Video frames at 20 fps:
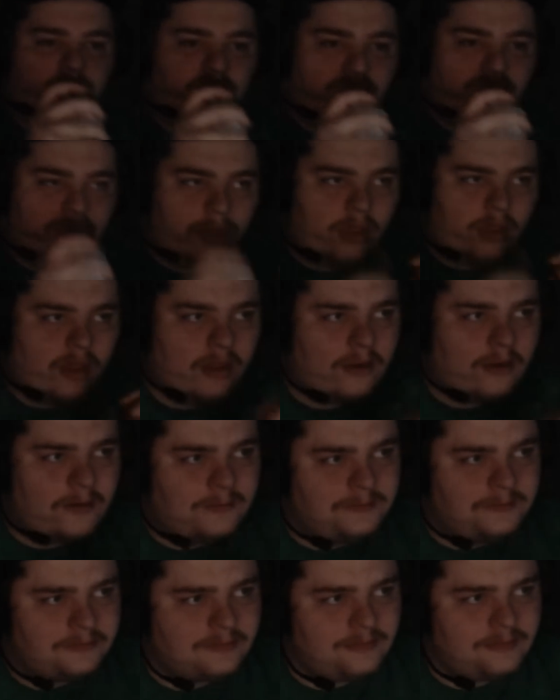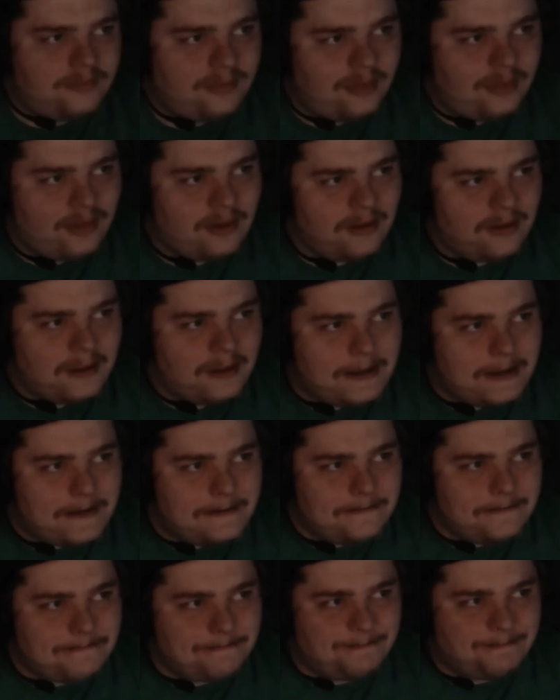importing Norwegian
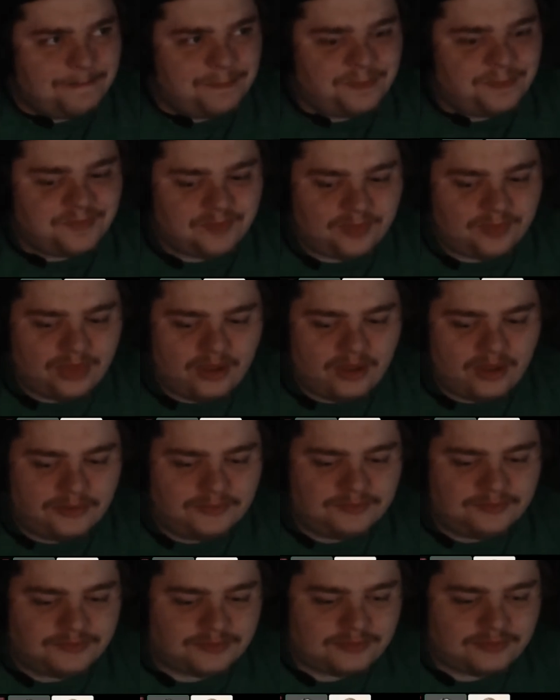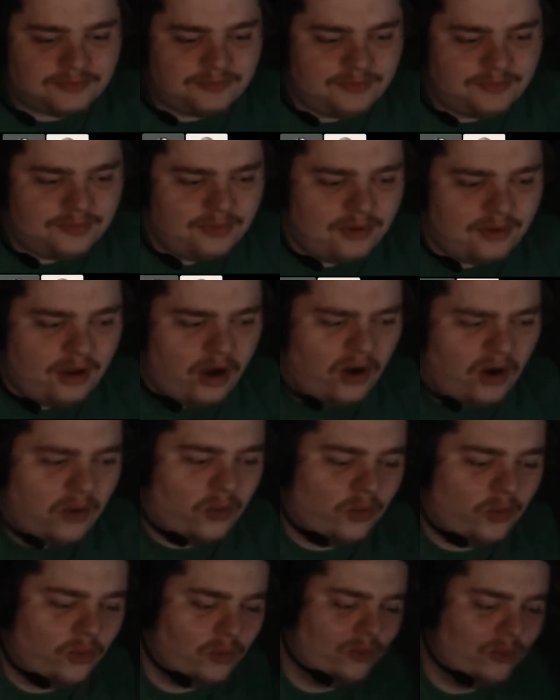Christmas soda to the US, because I
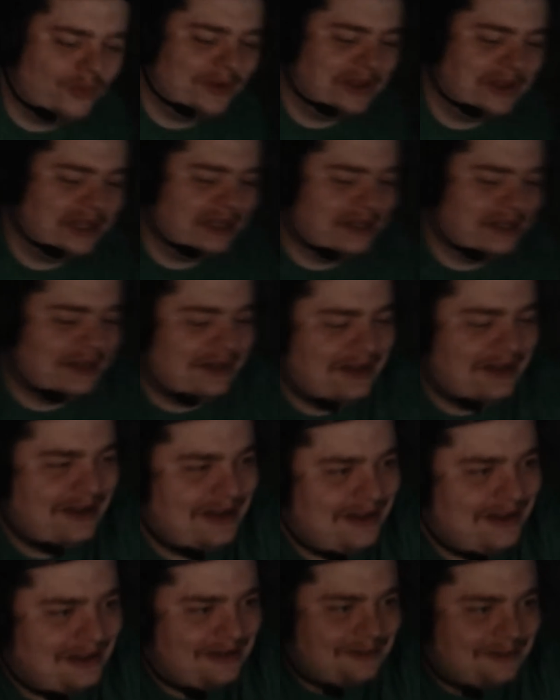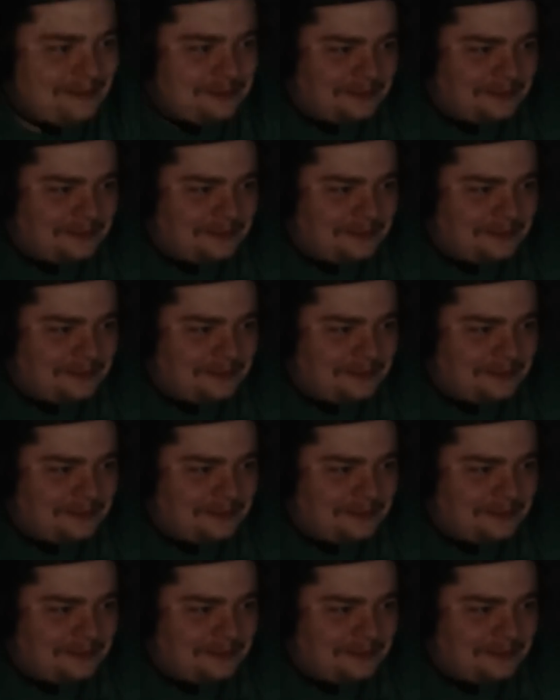think that would be a big thing.